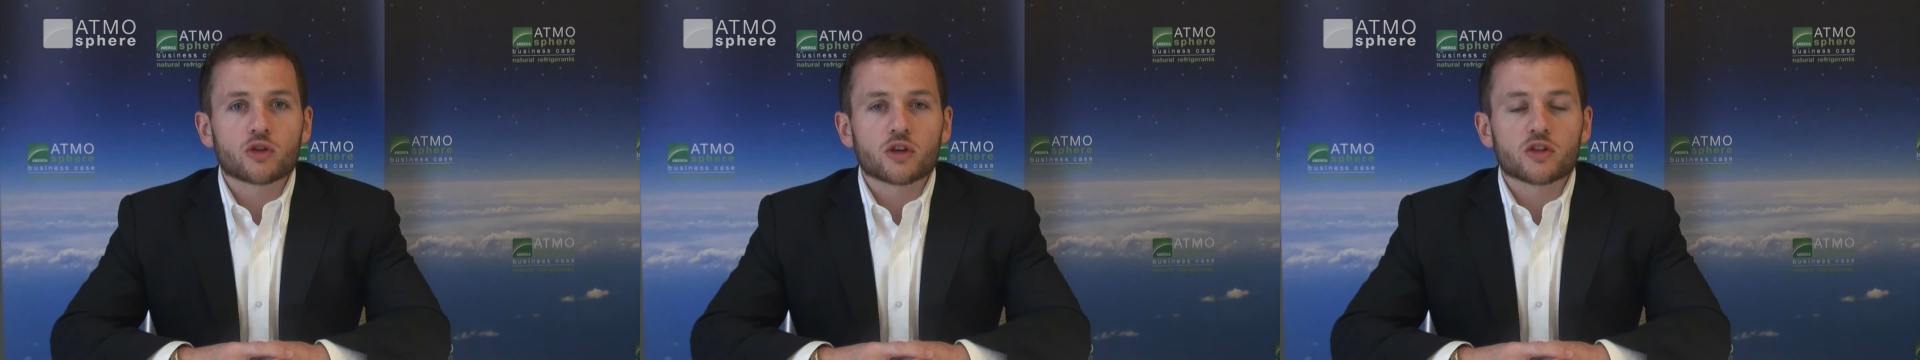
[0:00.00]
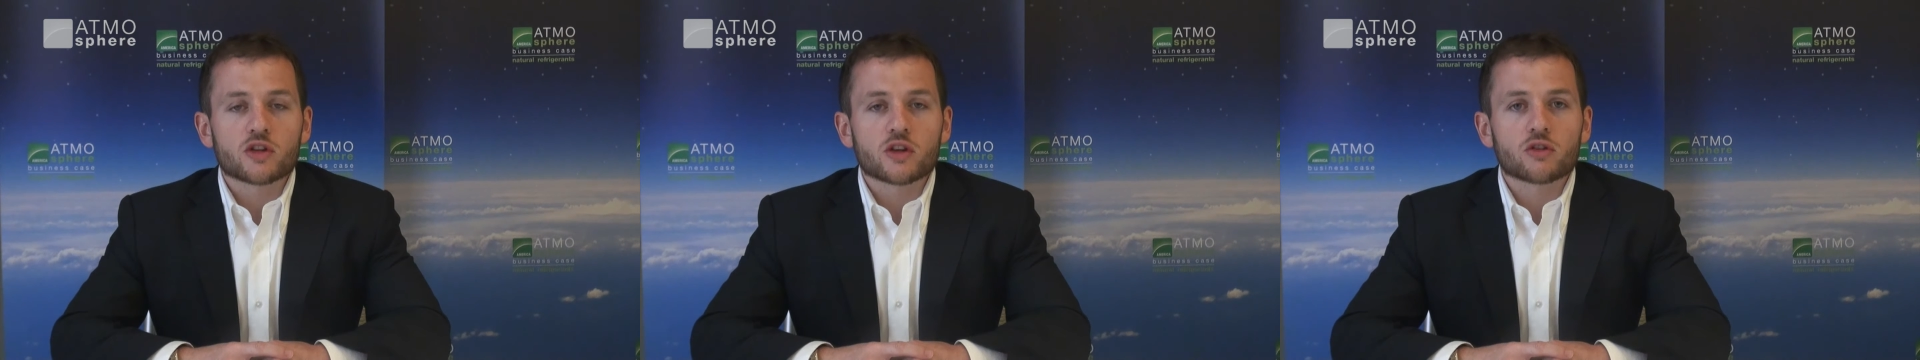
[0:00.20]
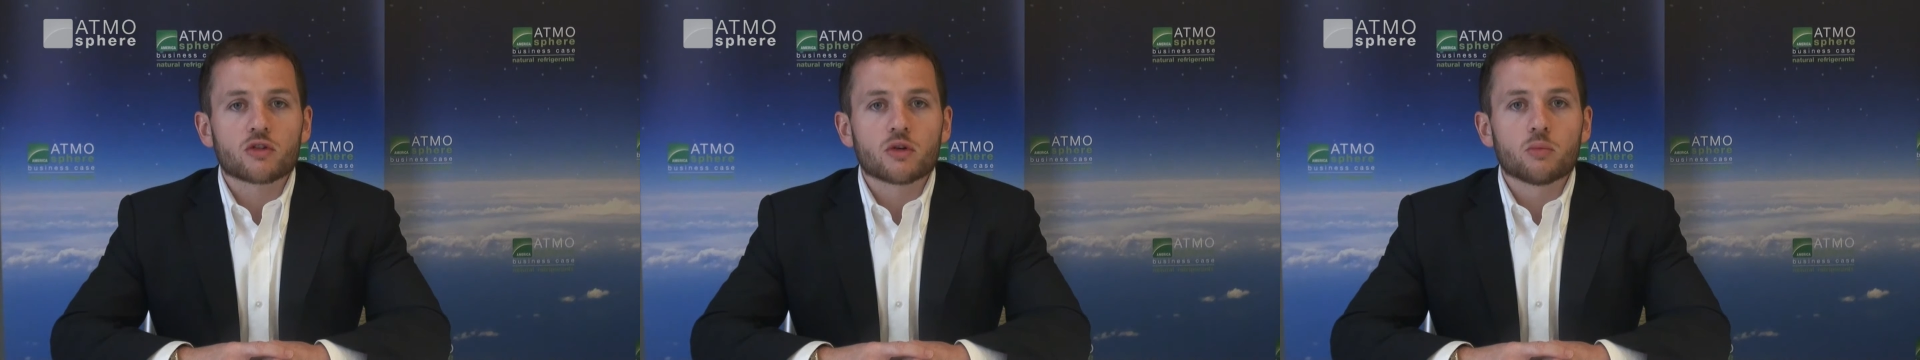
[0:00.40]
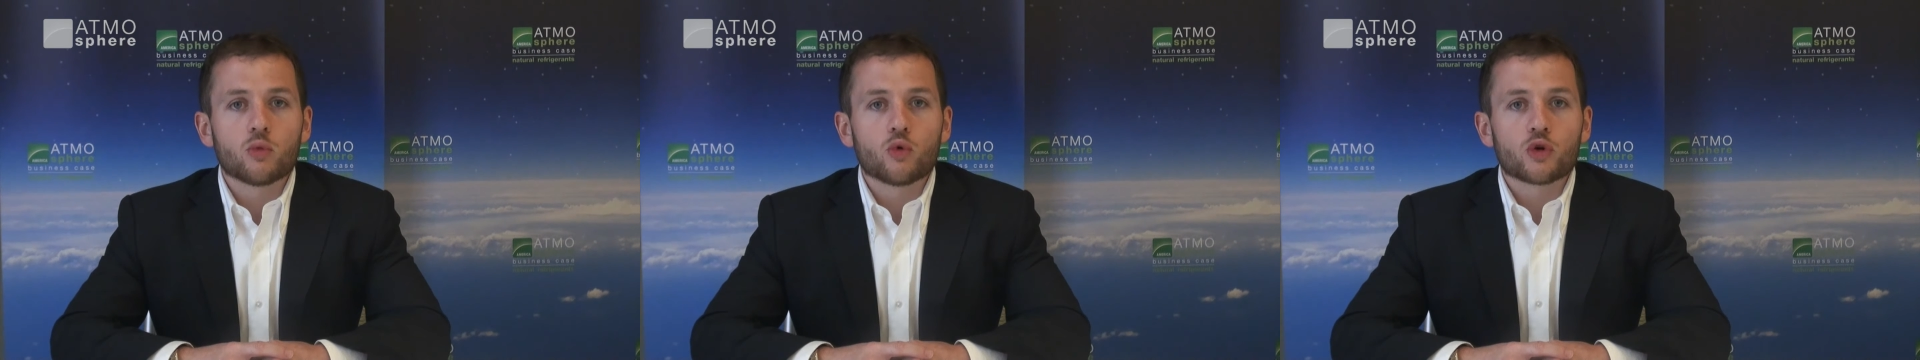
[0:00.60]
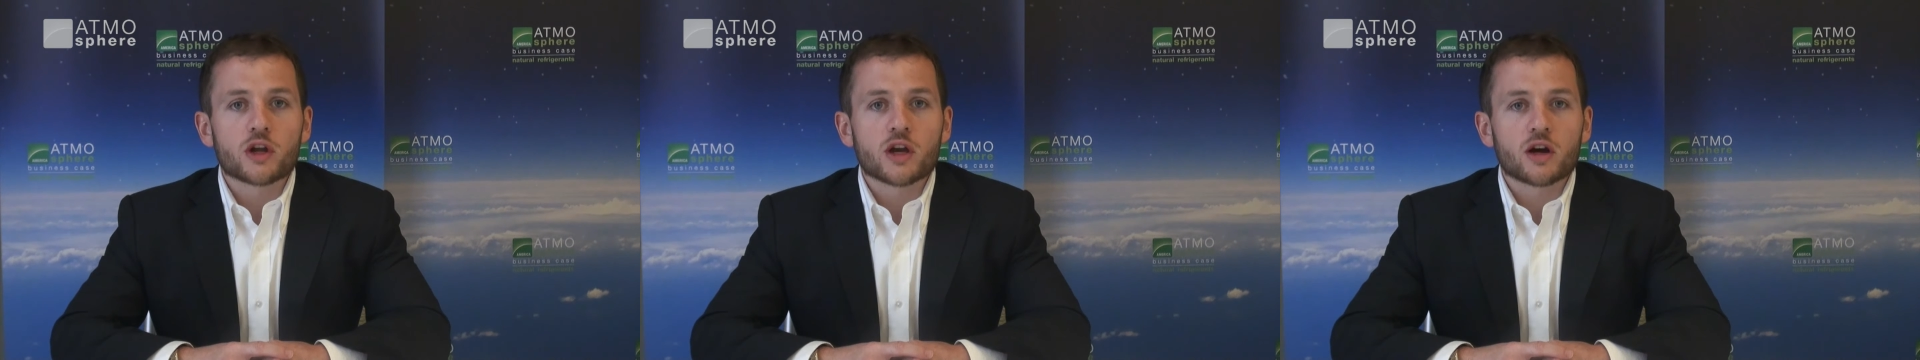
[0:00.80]
consider
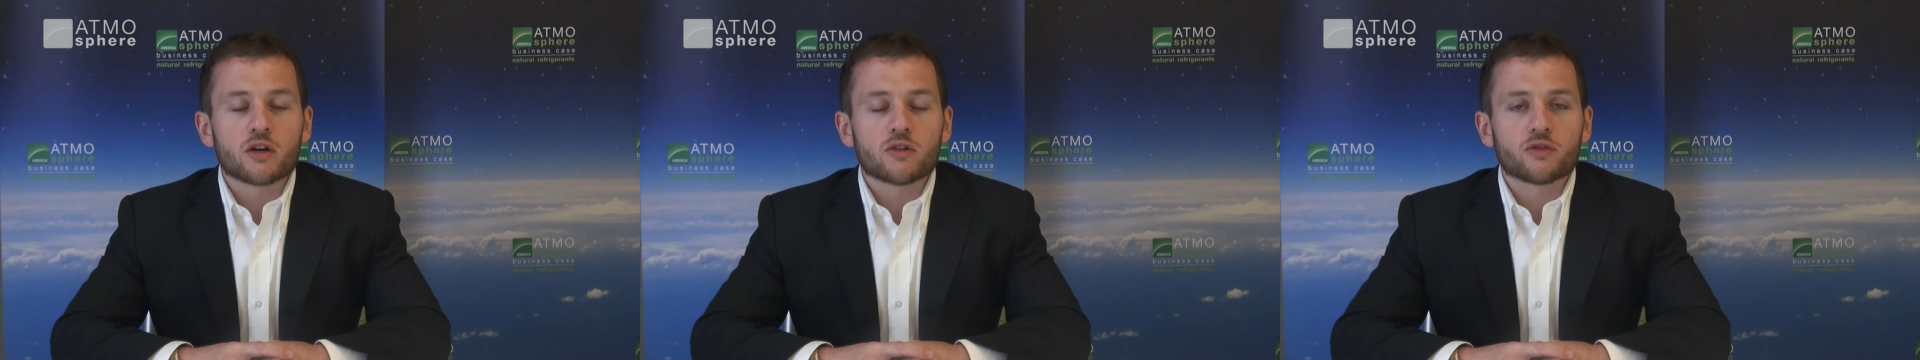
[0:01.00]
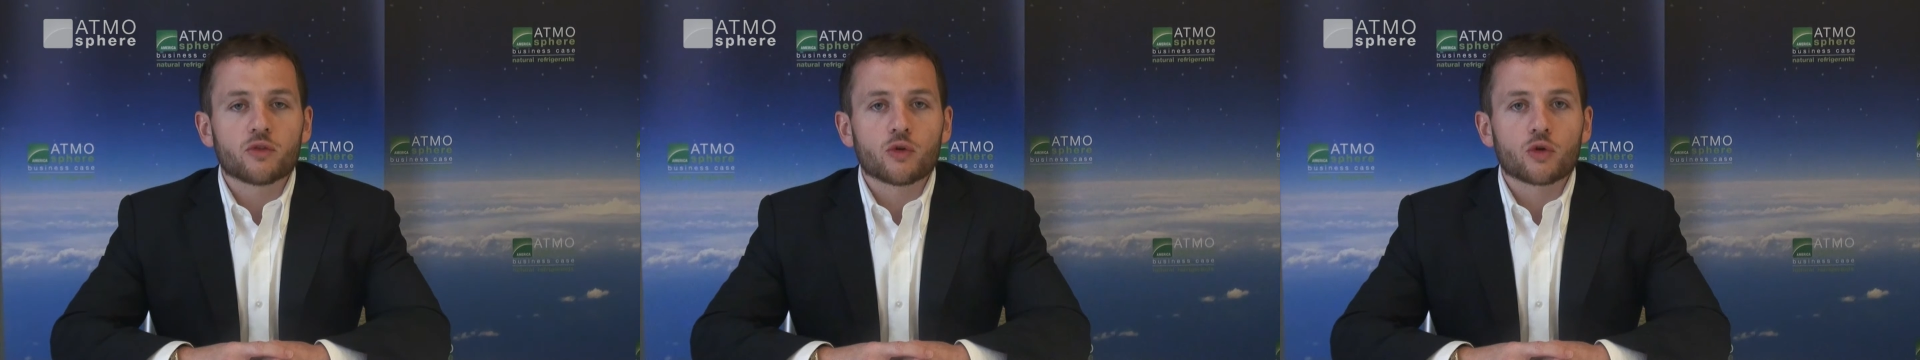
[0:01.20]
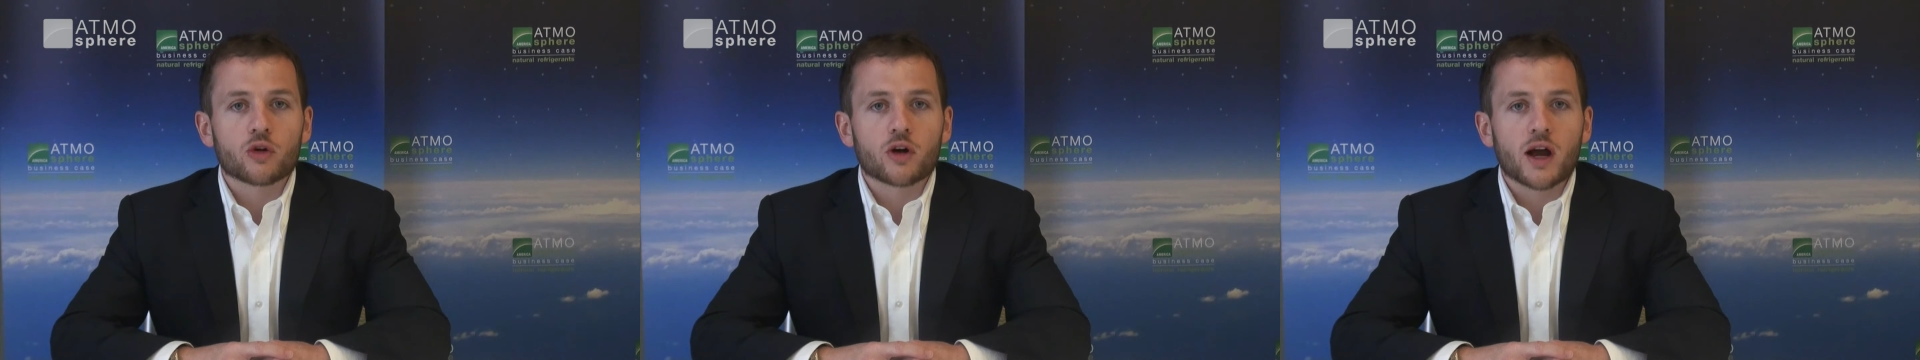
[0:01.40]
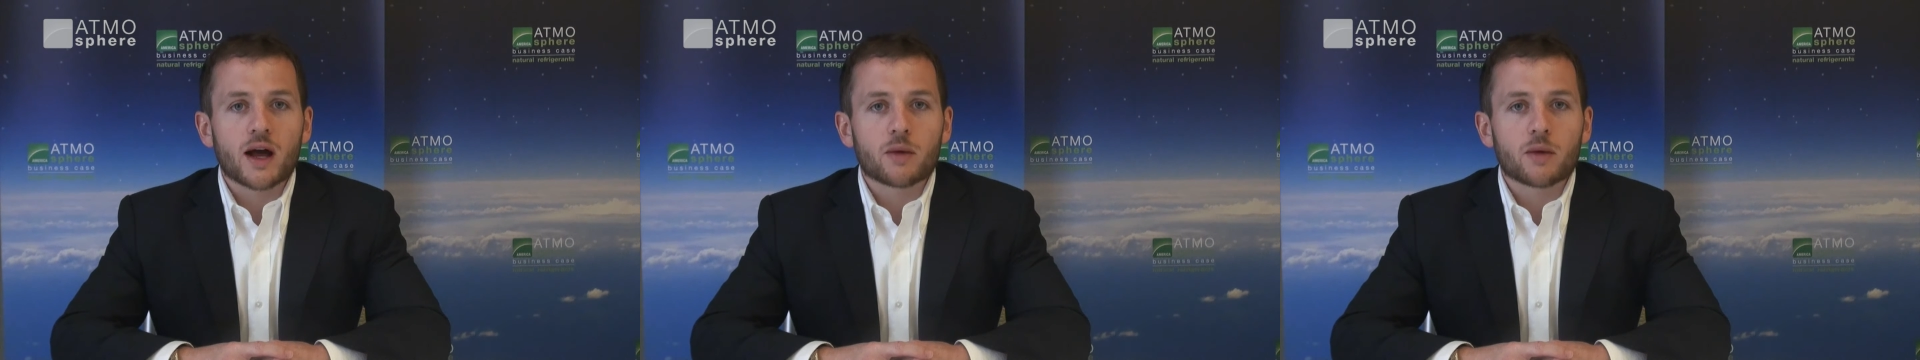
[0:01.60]
ammonia for